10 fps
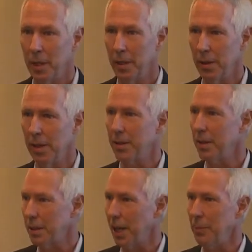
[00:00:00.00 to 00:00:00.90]
These are
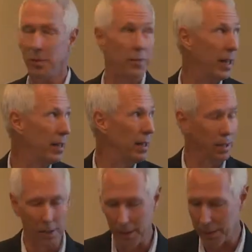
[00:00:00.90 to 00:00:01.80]
the types of
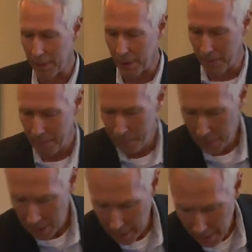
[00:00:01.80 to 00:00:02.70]
technologies that
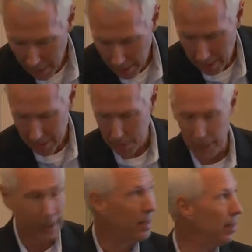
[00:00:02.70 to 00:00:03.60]
are
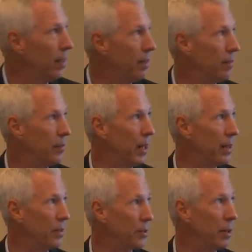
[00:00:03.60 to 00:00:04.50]
depicted
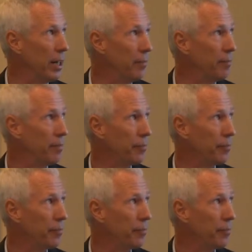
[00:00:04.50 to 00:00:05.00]
on the screen.